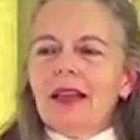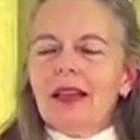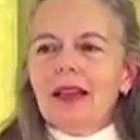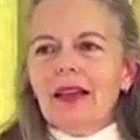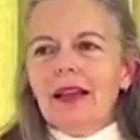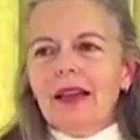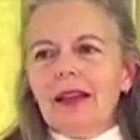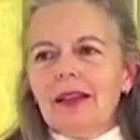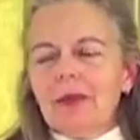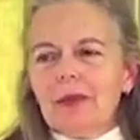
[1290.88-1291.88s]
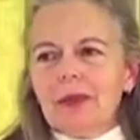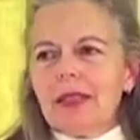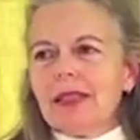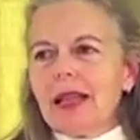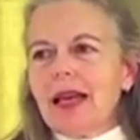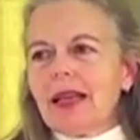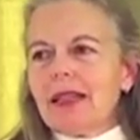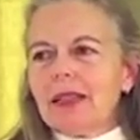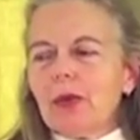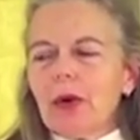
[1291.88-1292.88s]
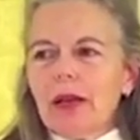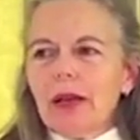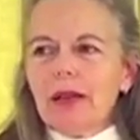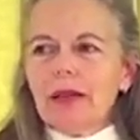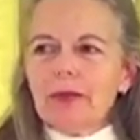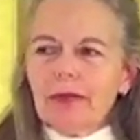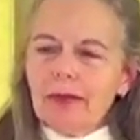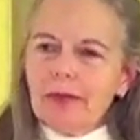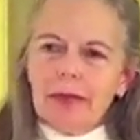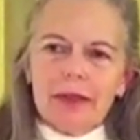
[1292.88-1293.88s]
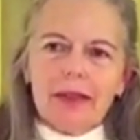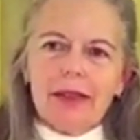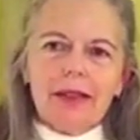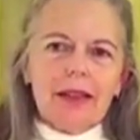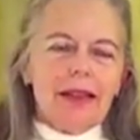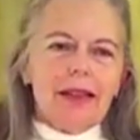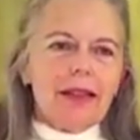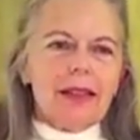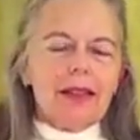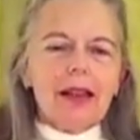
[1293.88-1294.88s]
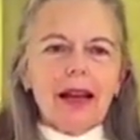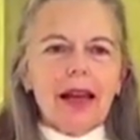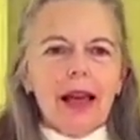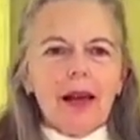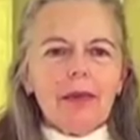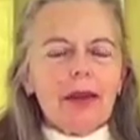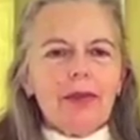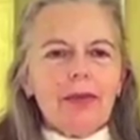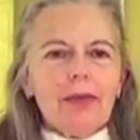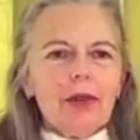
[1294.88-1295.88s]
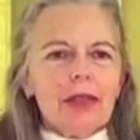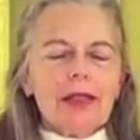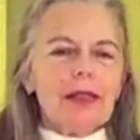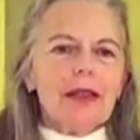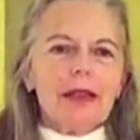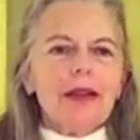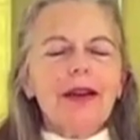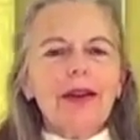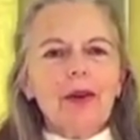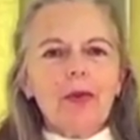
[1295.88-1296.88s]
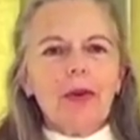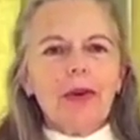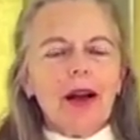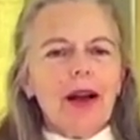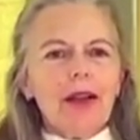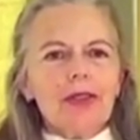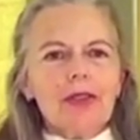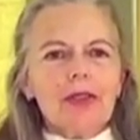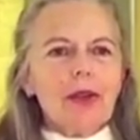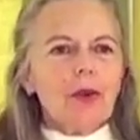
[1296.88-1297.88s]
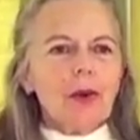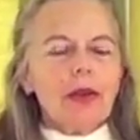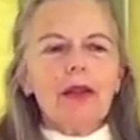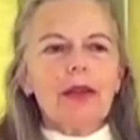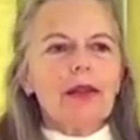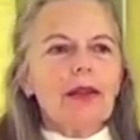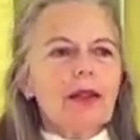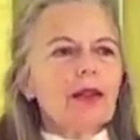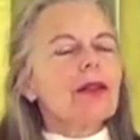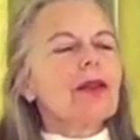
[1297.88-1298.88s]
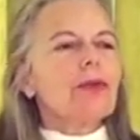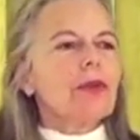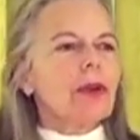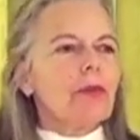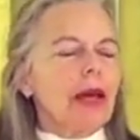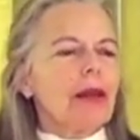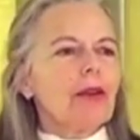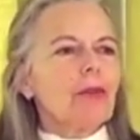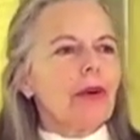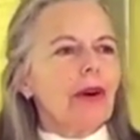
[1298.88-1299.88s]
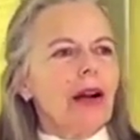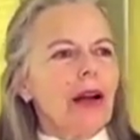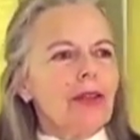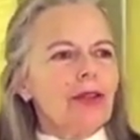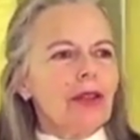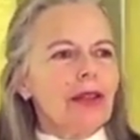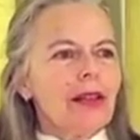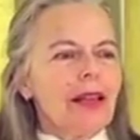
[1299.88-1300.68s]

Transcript: And sex, well, it's not happening for us in the current mirage, so we're going to look for a better mirage,